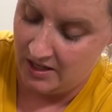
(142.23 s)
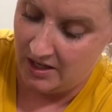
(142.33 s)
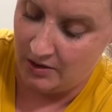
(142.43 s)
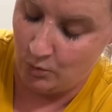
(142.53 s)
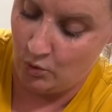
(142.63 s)

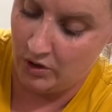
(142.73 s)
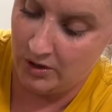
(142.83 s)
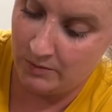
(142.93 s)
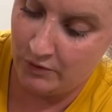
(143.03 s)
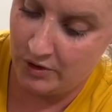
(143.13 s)
and
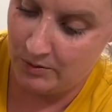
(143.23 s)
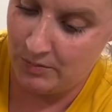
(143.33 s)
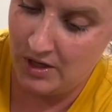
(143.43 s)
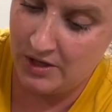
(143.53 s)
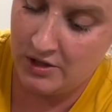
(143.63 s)
warm for your
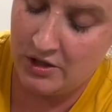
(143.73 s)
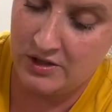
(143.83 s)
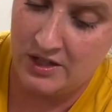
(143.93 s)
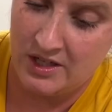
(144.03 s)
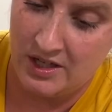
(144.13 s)
bottles.
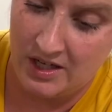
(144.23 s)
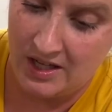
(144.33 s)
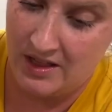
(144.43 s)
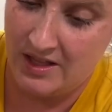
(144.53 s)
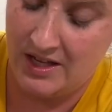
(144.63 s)

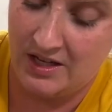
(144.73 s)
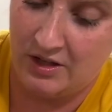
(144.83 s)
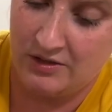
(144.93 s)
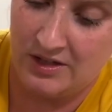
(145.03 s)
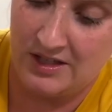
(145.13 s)
And then
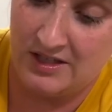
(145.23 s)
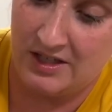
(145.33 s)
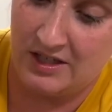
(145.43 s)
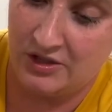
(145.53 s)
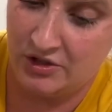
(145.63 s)
also has an
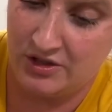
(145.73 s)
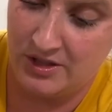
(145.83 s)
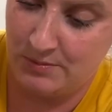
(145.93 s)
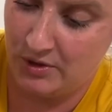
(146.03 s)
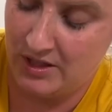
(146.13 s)
extra
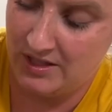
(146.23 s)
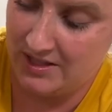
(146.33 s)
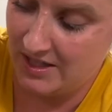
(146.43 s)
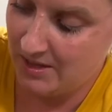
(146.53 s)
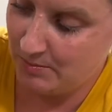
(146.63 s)
zipper
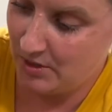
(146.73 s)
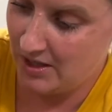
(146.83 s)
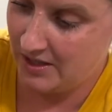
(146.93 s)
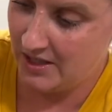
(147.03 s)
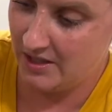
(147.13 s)
inside the
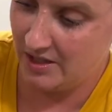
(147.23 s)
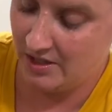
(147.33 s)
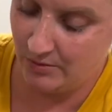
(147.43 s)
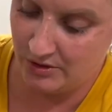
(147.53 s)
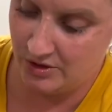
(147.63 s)
pocket,
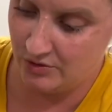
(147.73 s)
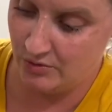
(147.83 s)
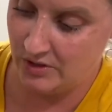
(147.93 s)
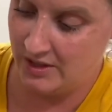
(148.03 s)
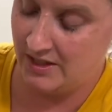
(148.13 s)
which is
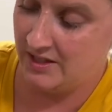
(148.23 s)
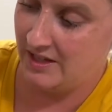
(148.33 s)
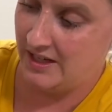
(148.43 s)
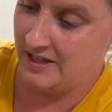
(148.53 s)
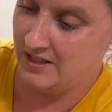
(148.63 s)
really
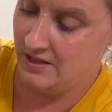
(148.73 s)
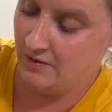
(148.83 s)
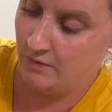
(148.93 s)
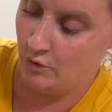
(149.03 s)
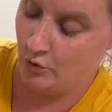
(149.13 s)
nice
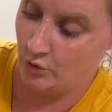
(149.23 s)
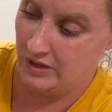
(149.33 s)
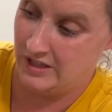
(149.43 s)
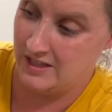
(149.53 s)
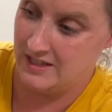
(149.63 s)
for
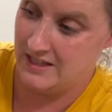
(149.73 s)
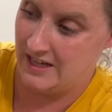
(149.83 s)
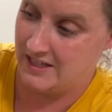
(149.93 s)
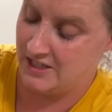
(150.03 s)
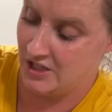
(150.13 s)

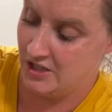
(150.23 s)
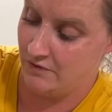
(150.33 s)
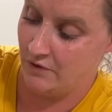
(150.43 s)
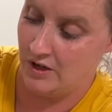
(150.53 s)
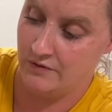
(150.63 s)
organization
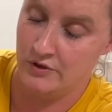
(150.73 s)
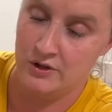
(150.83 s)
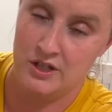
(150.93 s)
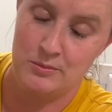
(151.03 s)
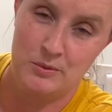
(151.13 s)
of your
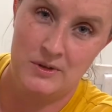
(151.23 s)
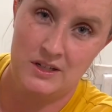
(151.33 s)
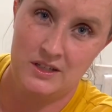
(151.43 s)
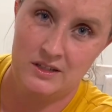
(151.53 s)
diaper bag.